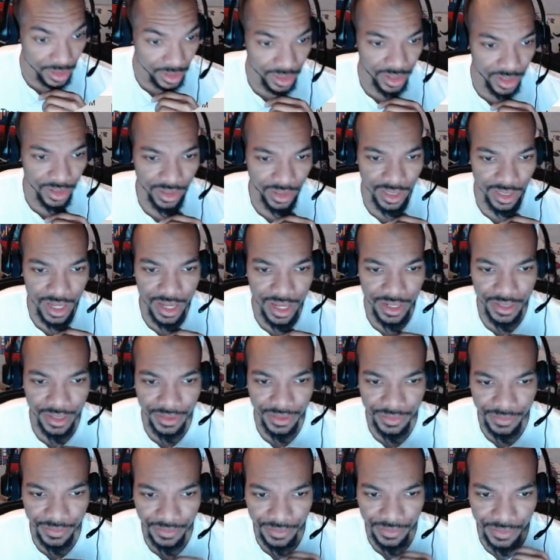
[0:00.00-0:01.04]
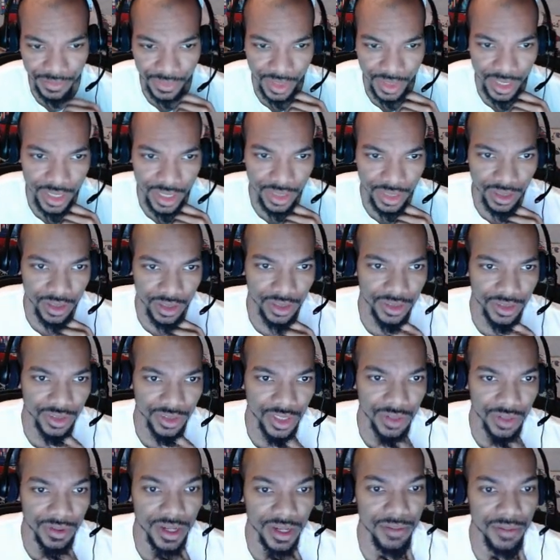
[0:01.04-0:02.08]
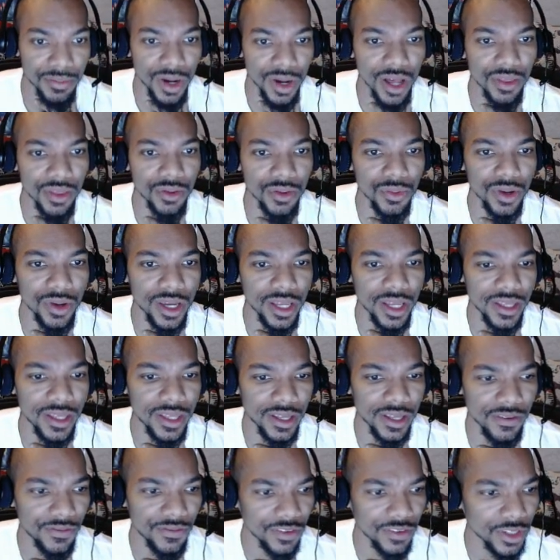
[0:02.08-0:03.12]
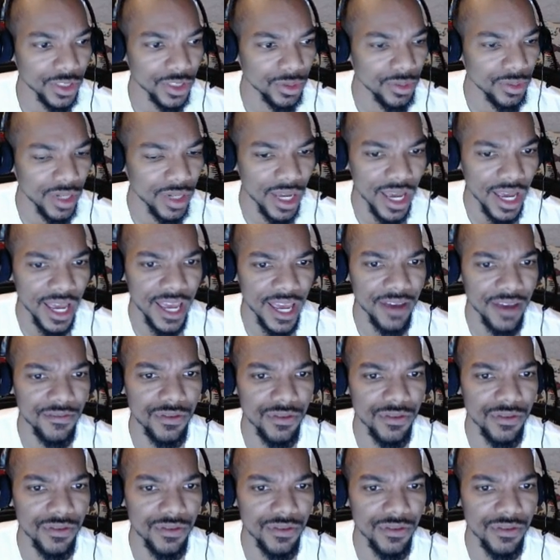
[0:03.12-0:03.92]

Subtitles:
Carolina, long term. And by the way, the first one I had for